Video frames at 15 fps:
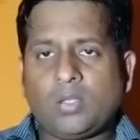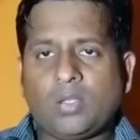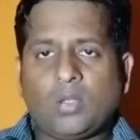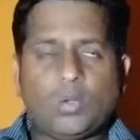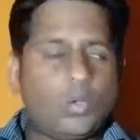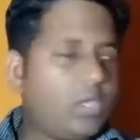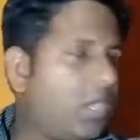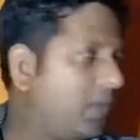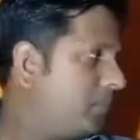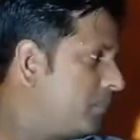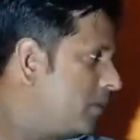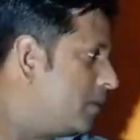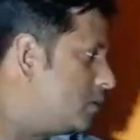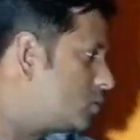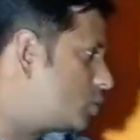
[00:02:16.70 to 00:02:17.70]
Okay,
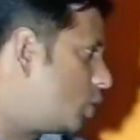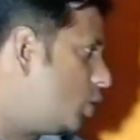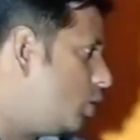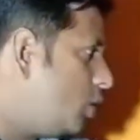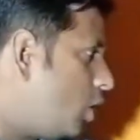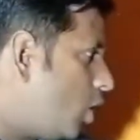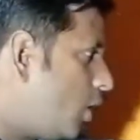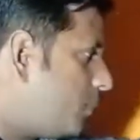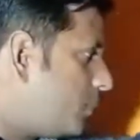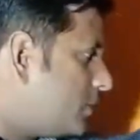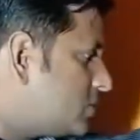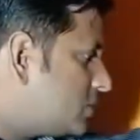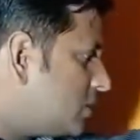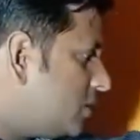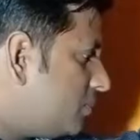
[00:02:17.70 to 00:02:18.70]
so
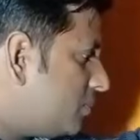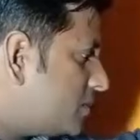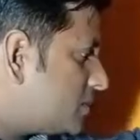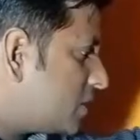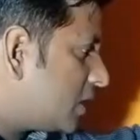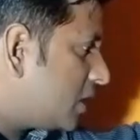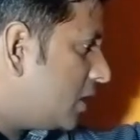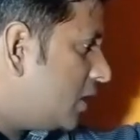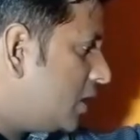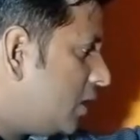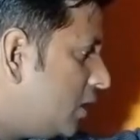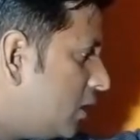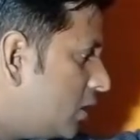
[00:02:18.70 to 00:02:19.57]
operator basically